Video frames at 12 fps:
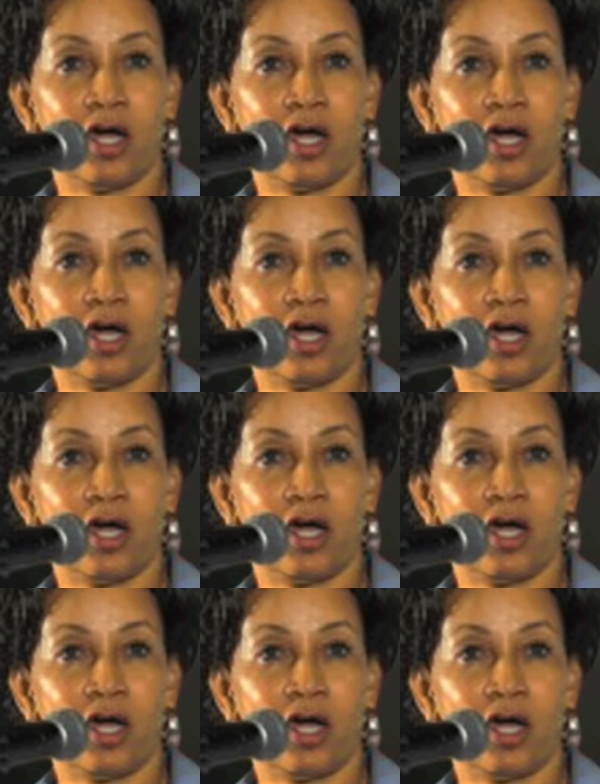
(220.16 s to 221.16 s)

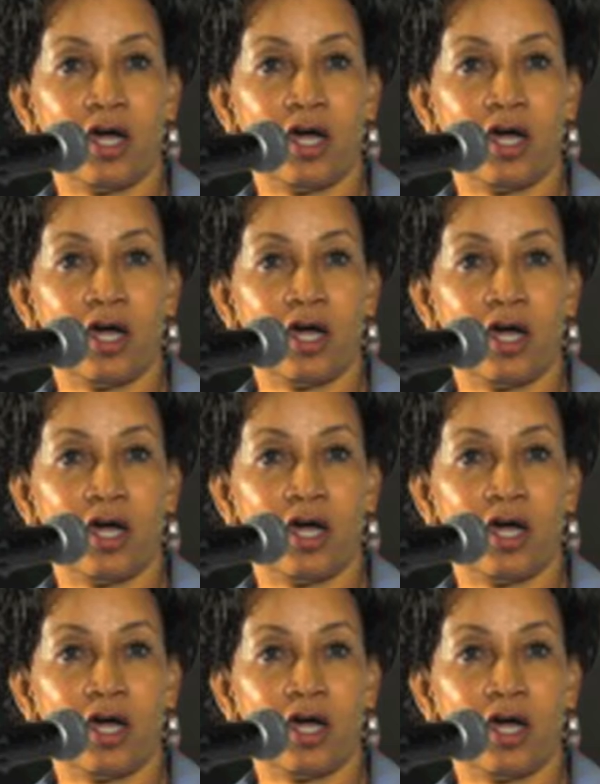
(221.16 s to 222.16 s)

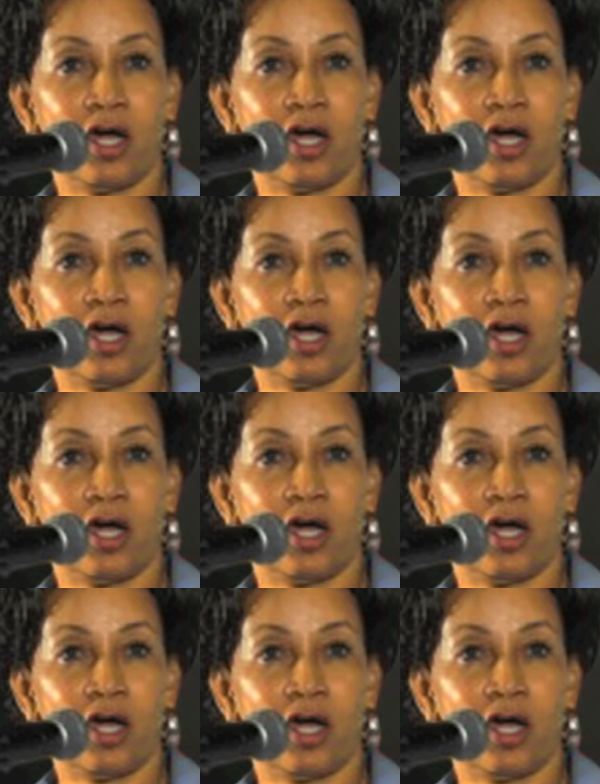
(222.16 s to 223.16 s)

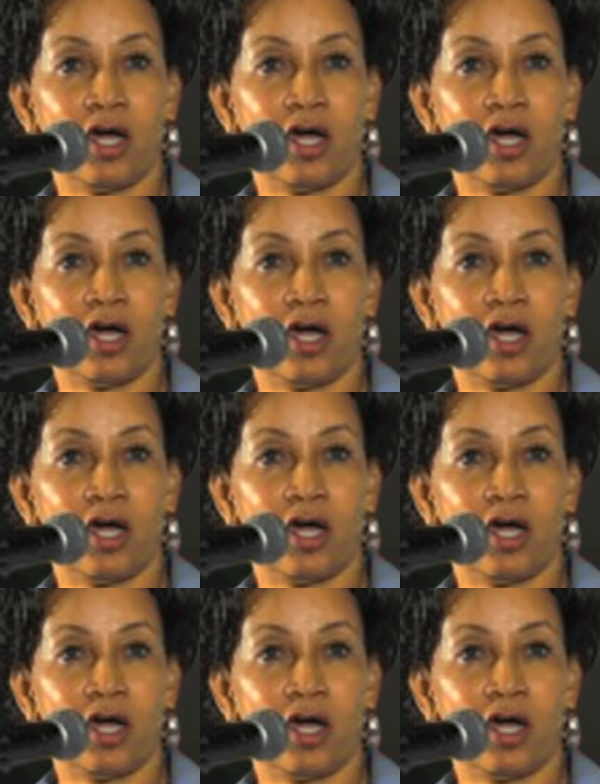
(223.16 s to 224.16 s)

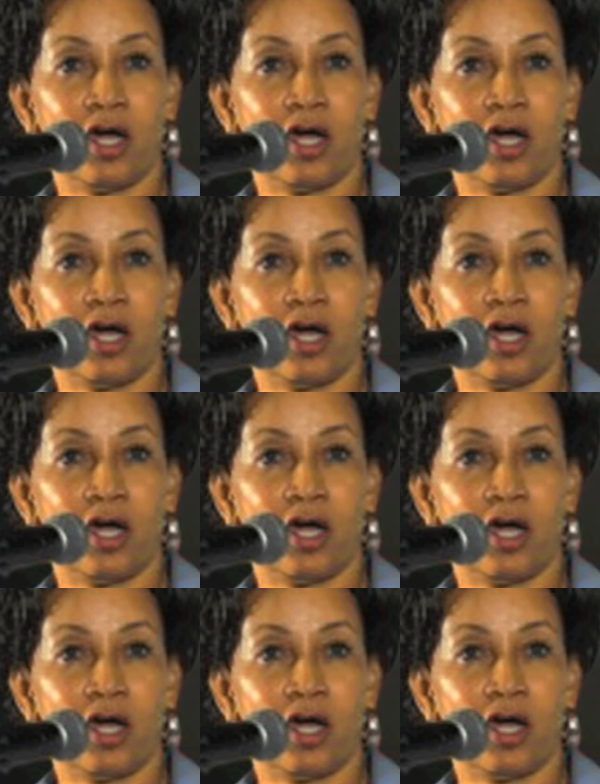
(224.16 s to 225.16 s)

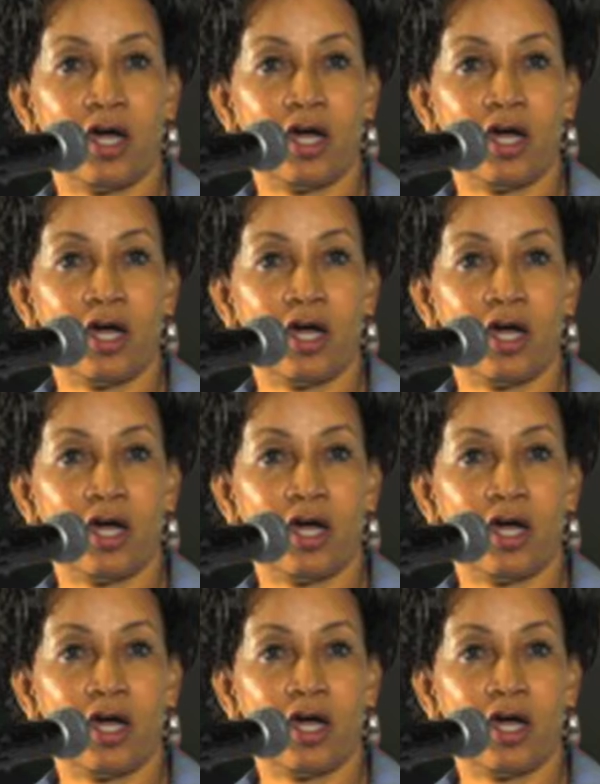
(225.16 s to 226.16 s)

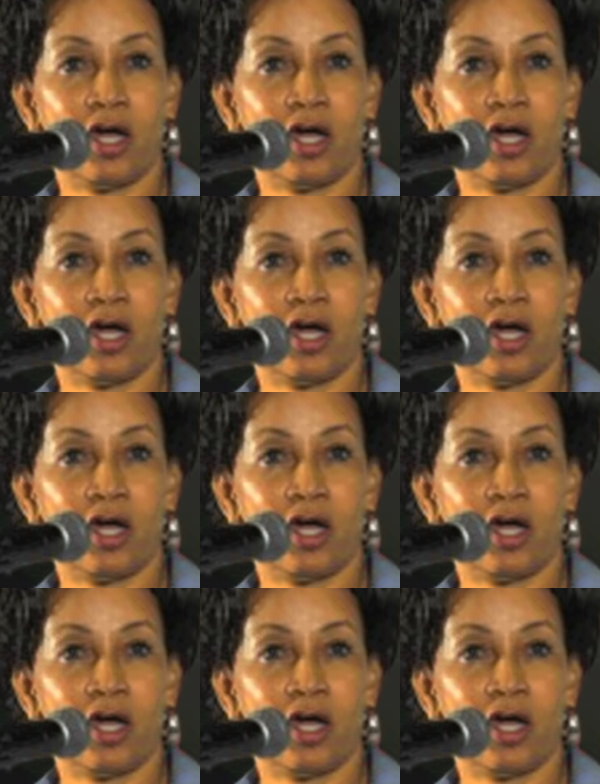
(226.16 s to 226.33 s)
(silence)